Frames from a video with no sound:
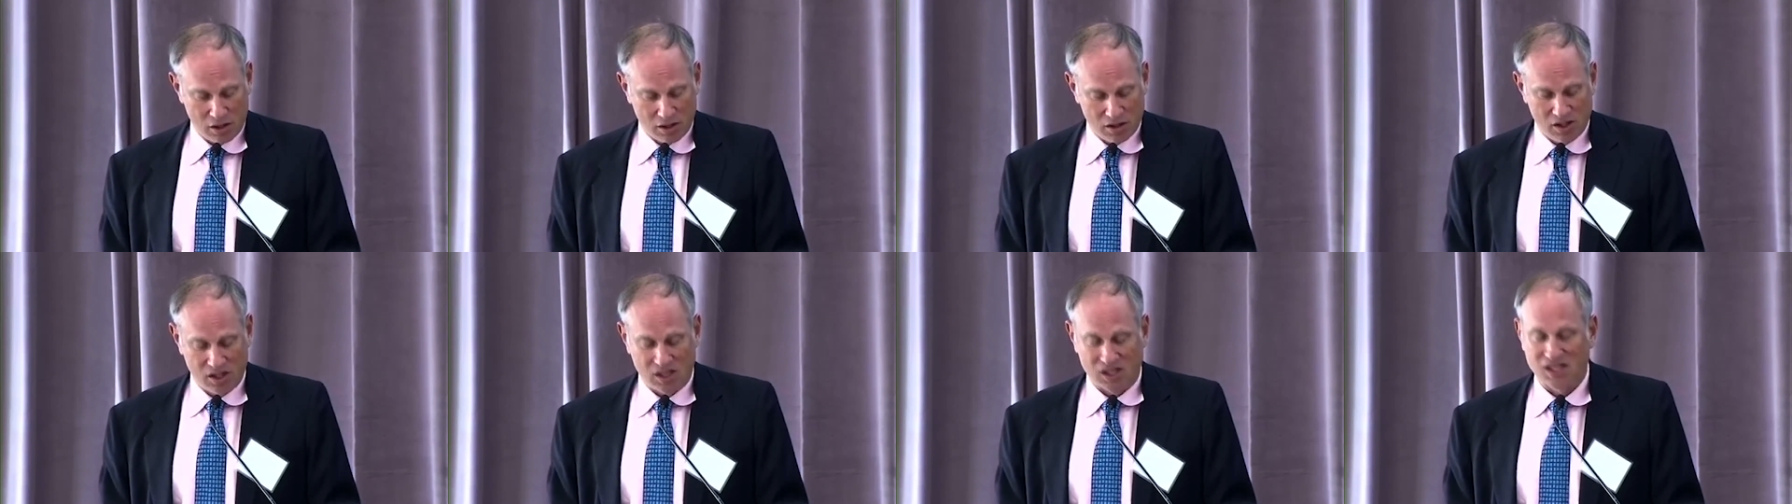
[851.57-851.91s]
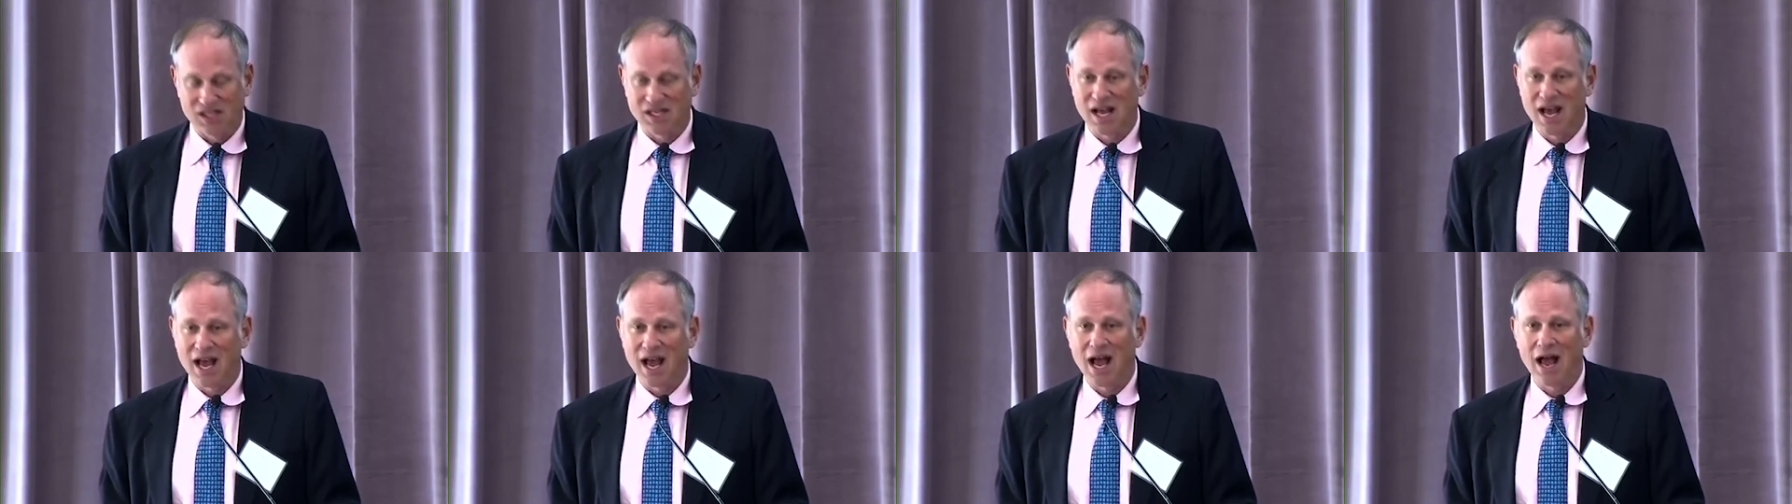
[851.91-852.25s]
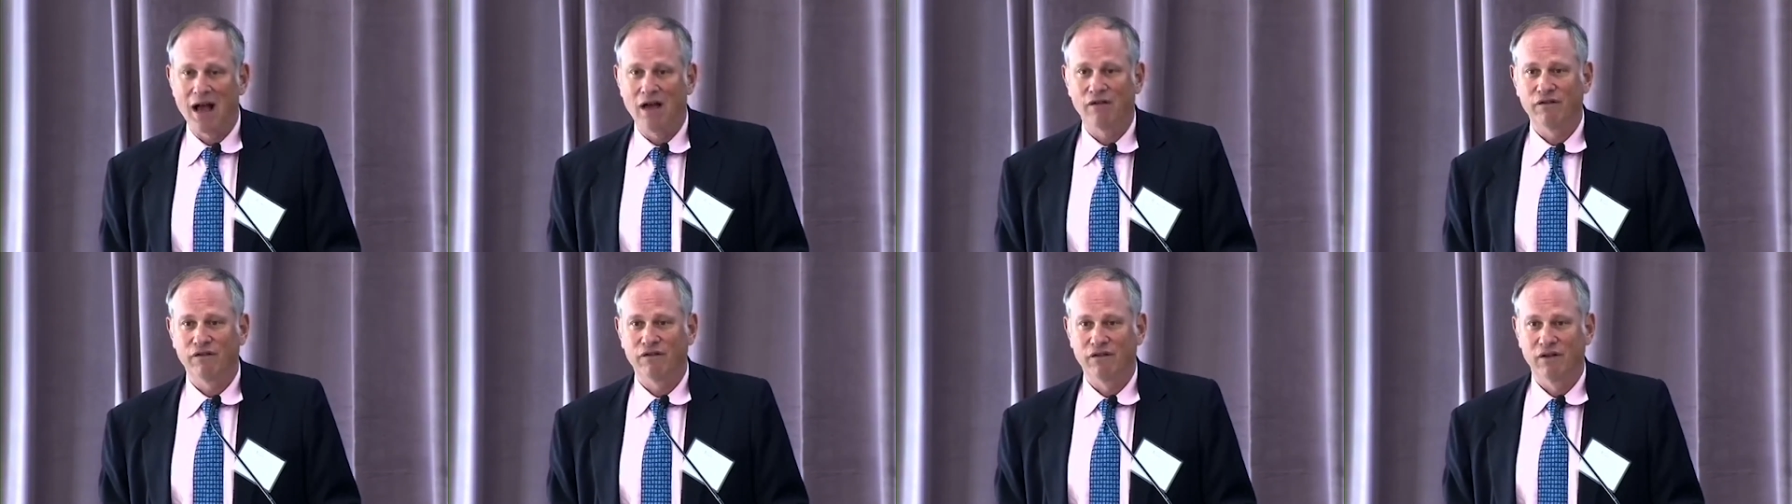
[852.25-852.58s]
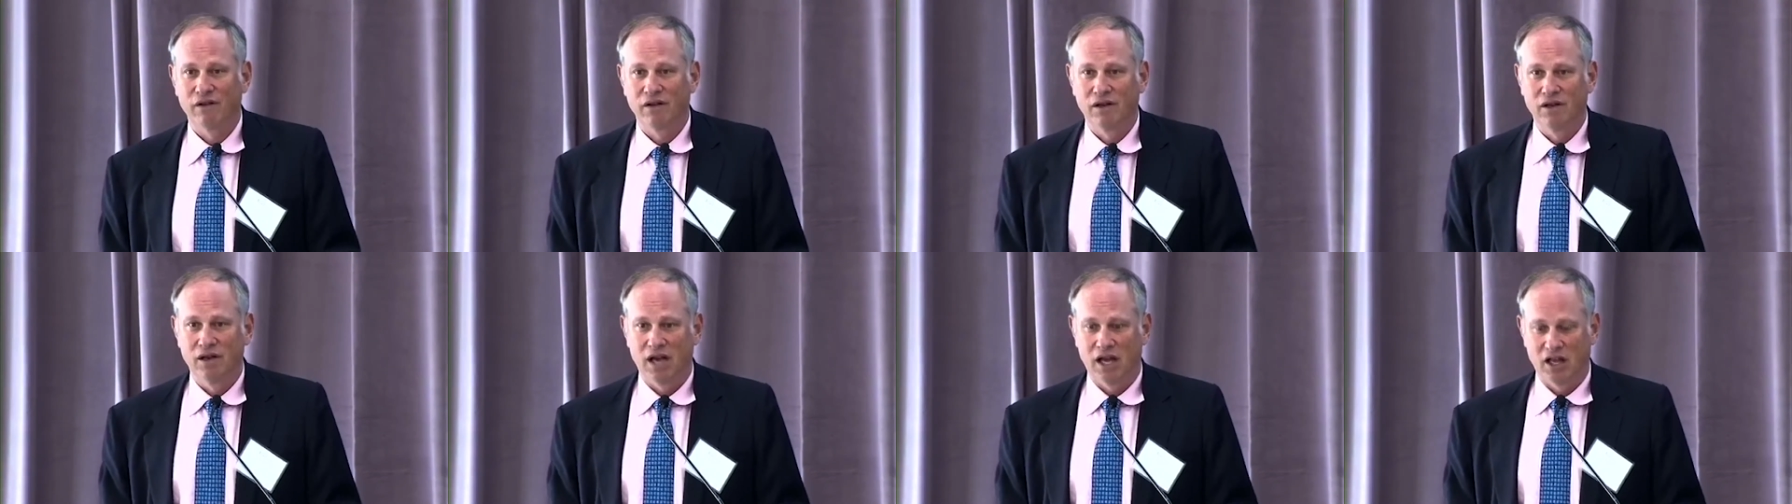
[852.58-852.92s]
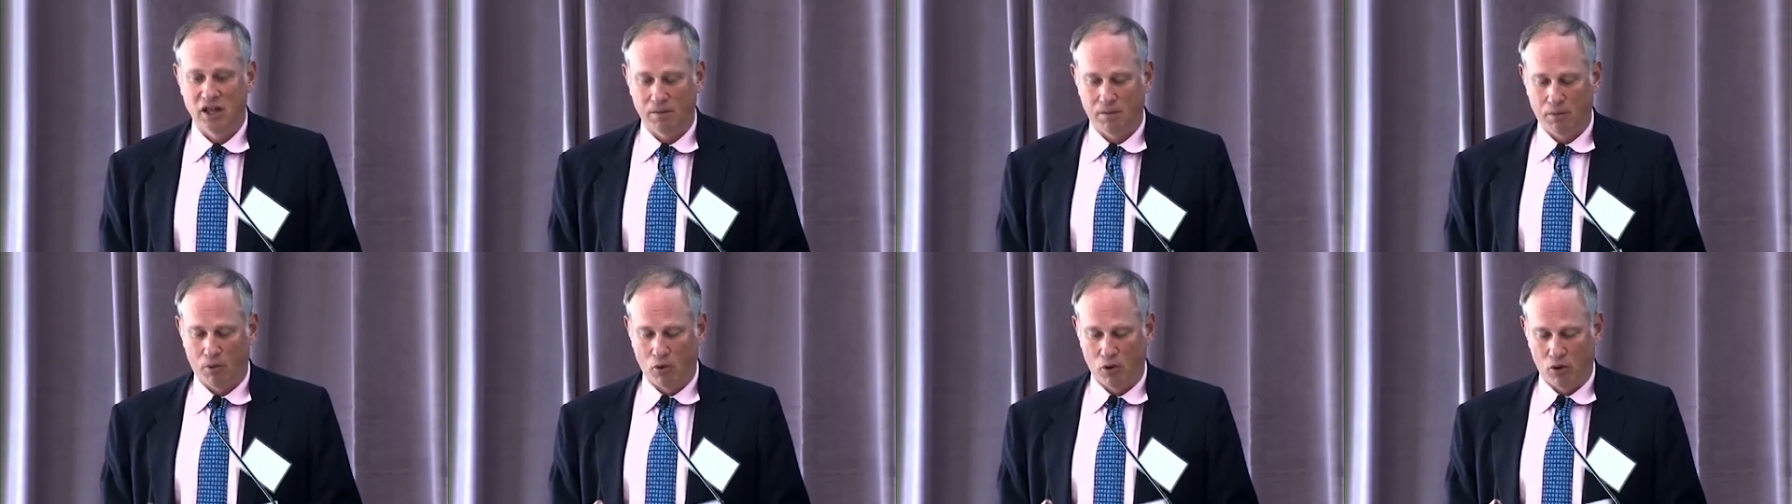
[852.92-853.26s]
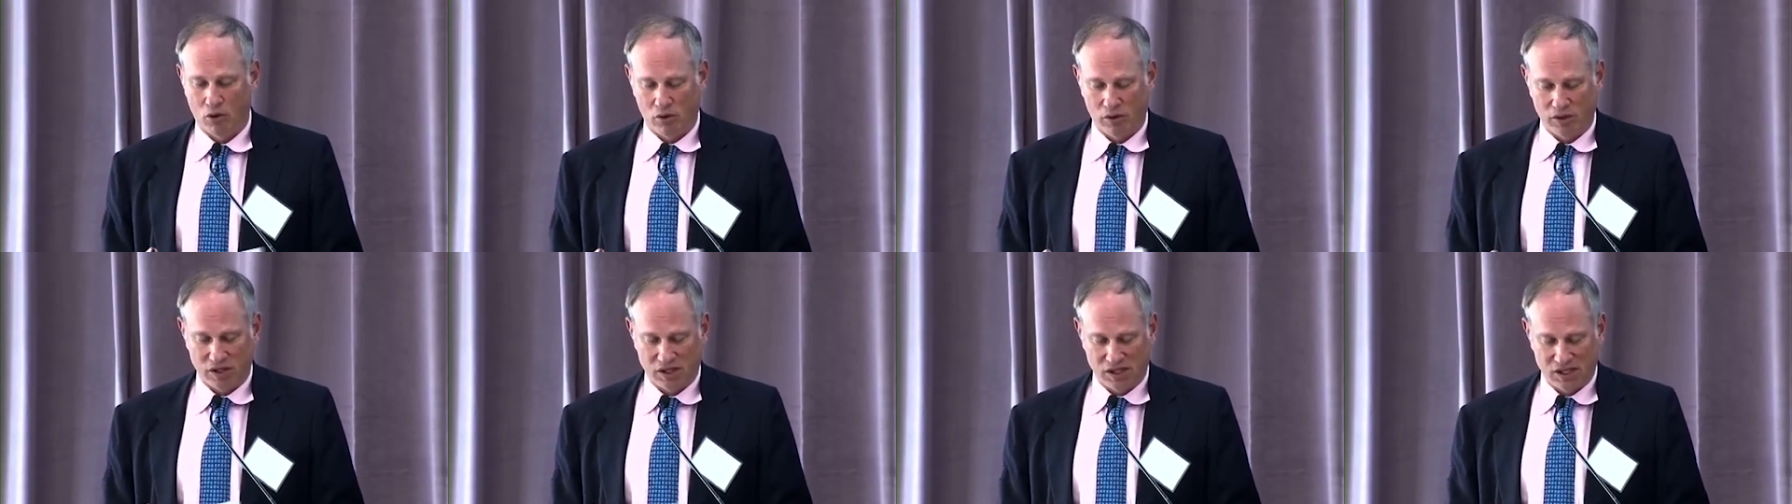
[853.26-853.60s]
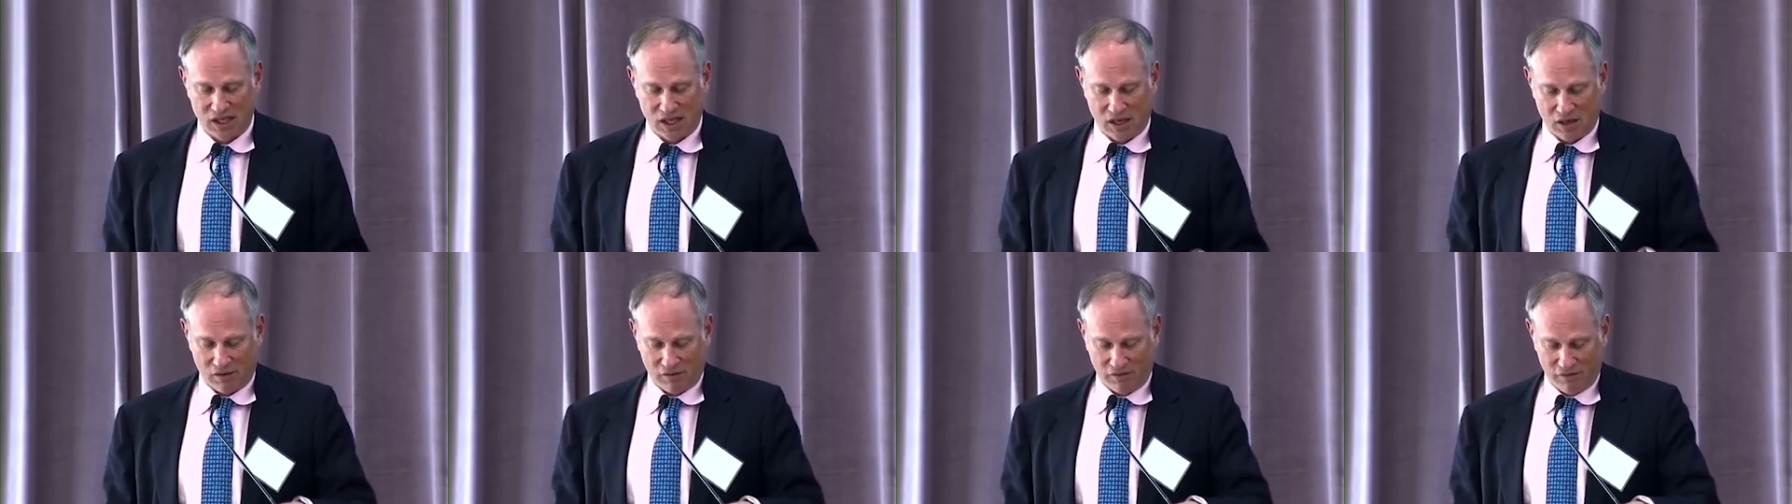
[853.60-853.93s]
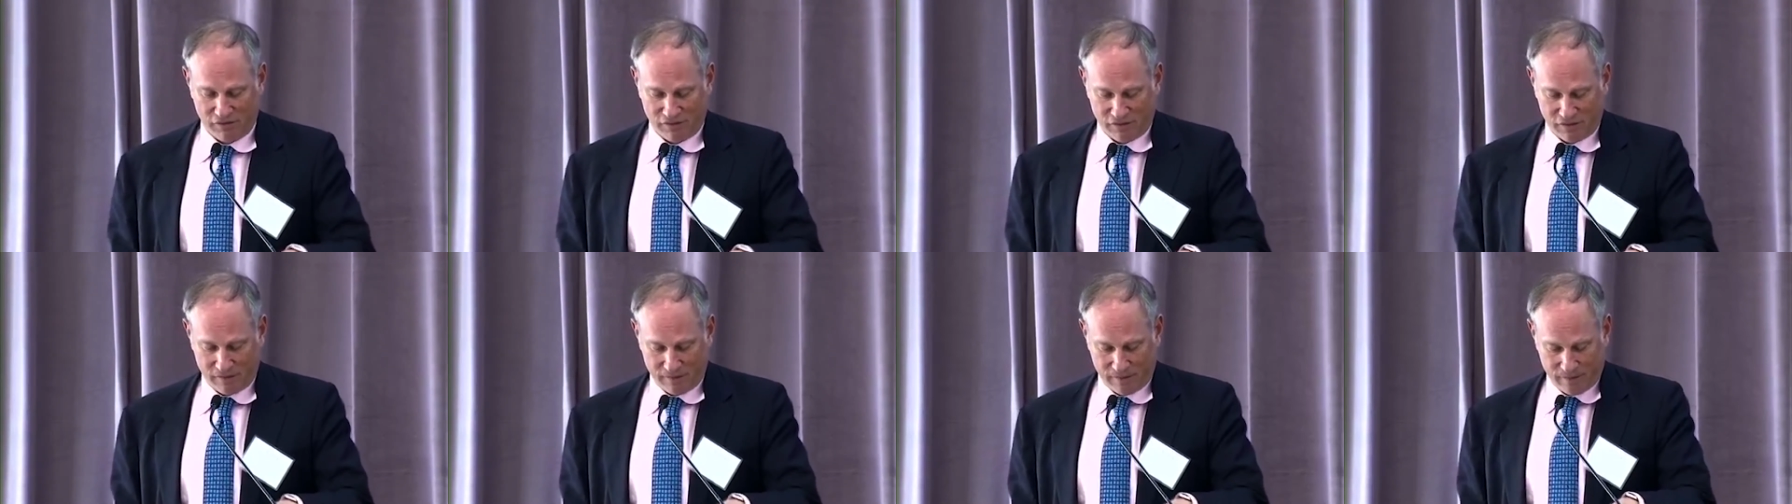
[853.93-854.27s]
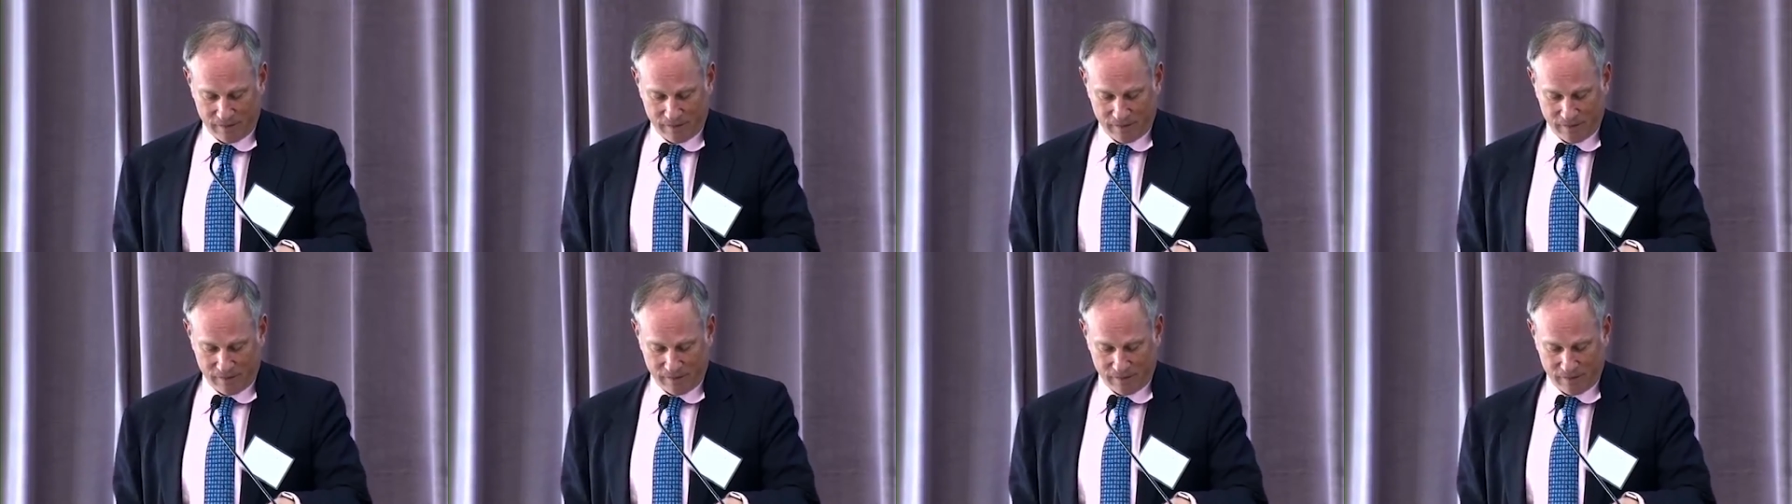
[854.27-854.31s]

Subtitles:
the staff, and the portal itself.